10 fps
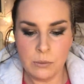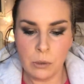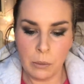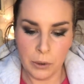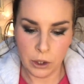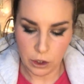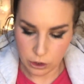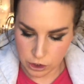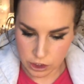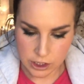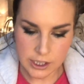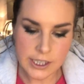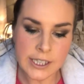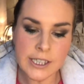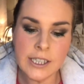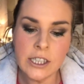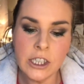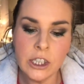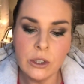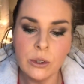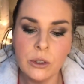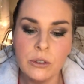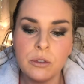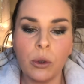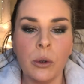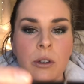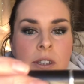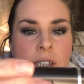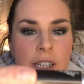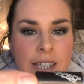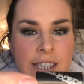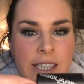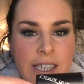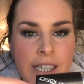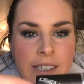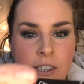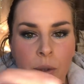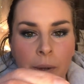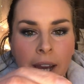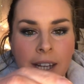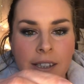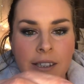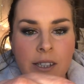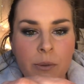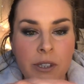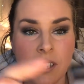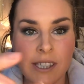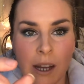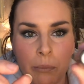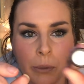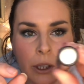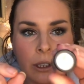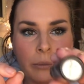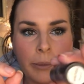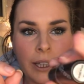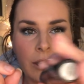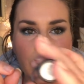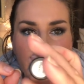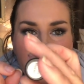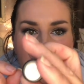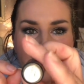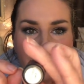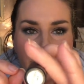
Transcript: What we got? Nude Rose. It's the D squared. This was a sample by the look of it.